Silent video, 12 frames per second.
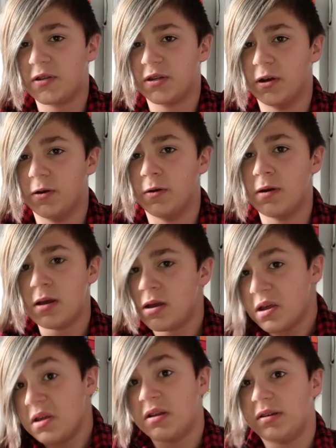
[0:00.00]
So,
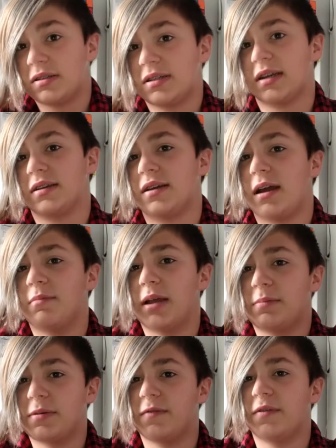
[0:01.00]
let's take a time
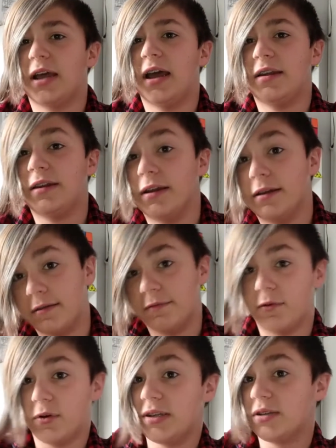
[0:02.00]
lapse of that and
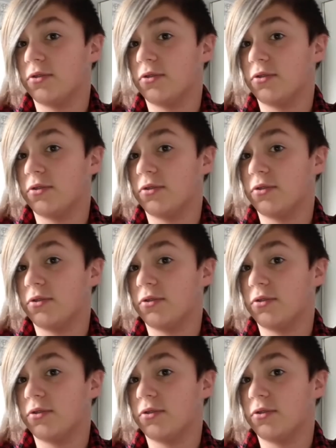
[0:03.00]
voice